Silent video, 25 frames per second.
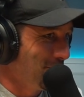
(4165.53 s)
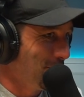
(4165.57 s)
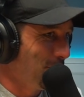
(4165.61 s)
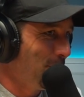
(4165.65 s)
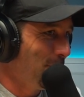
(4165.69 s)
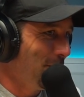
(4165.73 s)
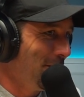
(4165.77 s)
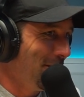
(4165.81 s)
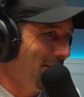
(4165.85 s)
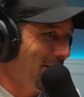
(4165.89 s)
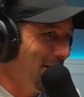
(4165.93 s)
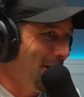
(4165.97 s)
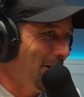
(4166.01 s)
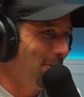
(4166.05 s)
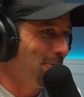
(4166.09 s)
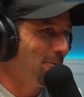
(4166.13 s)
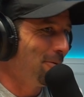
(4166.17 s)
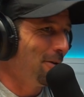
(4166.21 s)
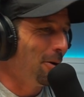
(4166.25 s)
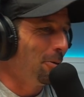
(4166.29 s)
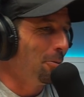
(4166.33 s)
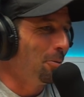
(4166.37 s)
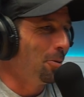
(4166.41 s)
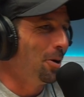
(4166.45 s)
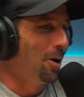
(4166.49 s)
Oh, put it. I'll,
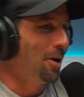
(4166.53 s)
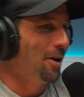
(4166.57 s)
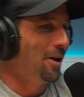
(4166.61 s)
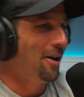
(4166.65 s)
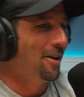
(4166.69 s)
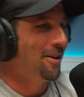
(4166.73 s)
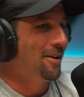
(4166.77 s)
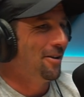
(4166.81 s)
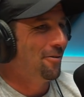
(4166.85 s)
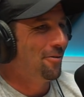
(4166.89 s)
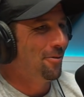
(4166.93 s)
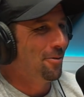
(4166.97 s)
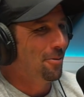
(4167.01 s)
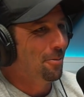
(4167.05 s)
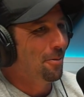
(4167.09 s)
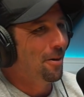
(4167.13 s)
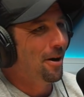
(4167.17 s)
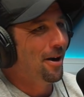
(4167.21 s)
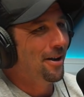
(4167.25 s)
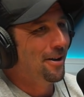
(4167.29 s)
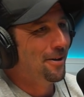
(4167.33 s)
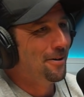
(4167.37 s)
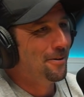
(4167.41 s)
I'll word it a different way.